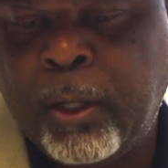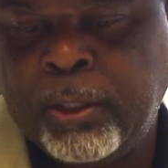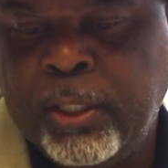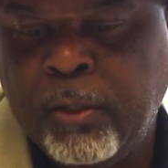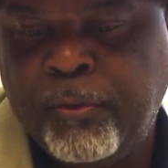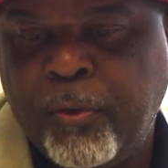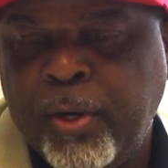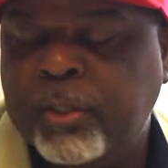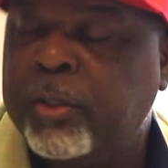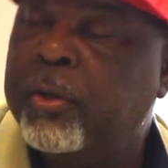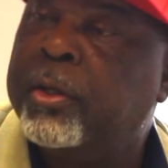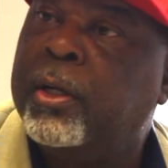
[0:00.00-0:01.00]
uh, dear
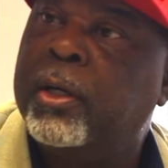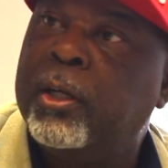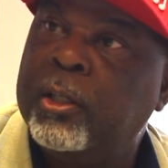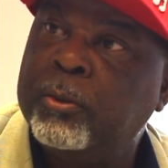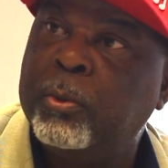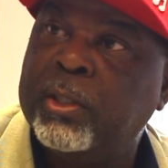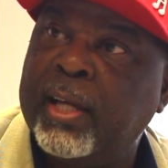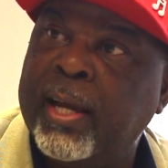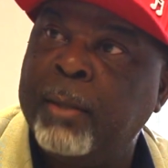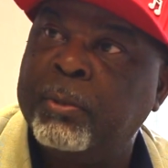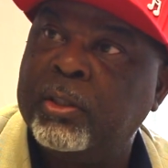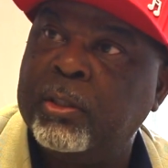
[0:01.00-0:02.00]
friends, her and her husband
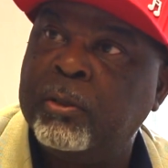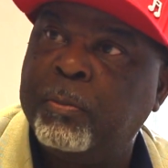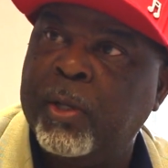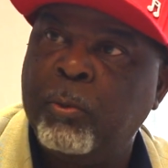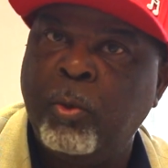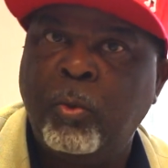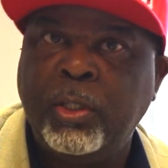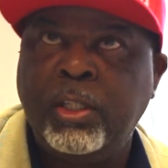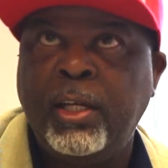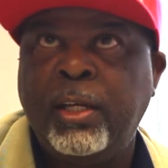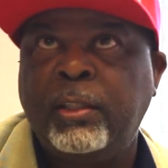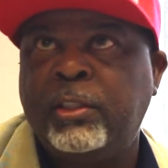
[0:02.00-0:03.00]
came to see this play when we
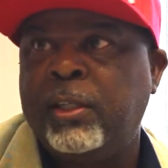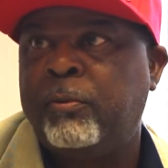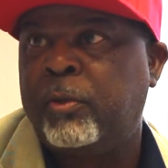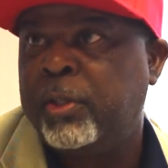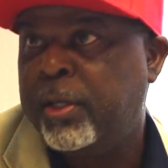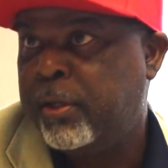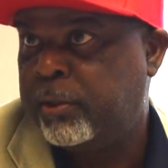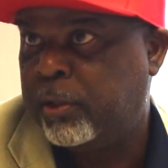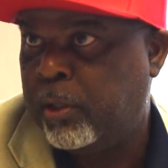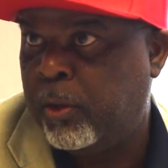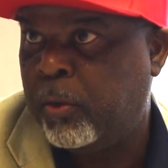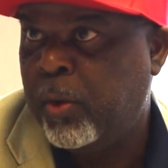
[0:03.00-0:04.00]
did it several years
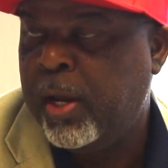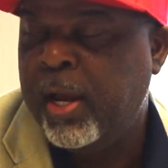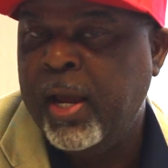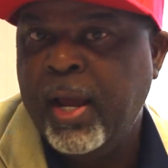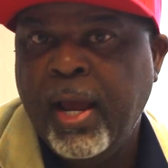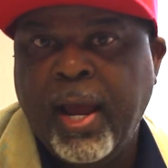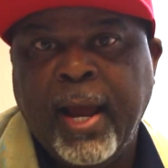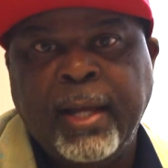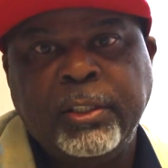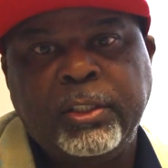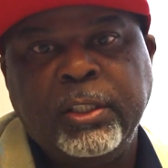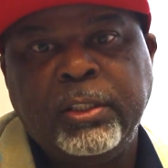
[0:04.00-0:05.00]
ago. Mm -hmm.
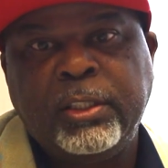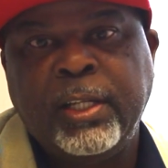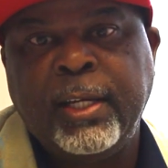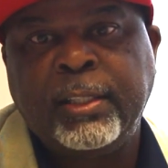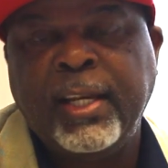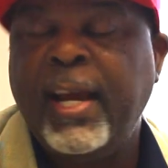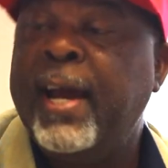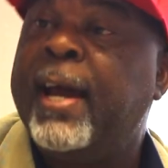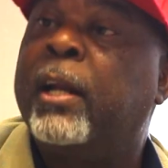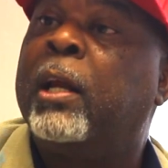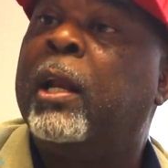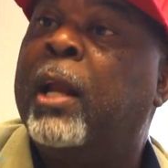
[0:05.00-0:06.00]
And she said they
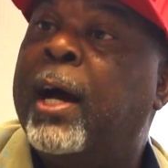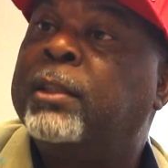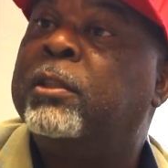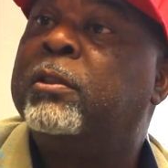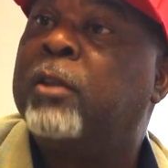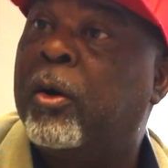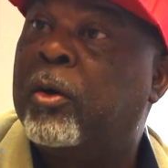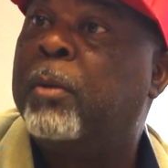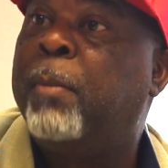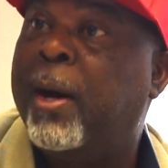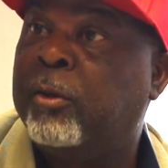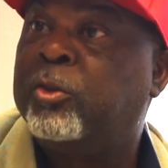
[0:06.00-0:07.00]
had a lot to talk
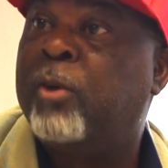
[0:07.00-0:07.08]
about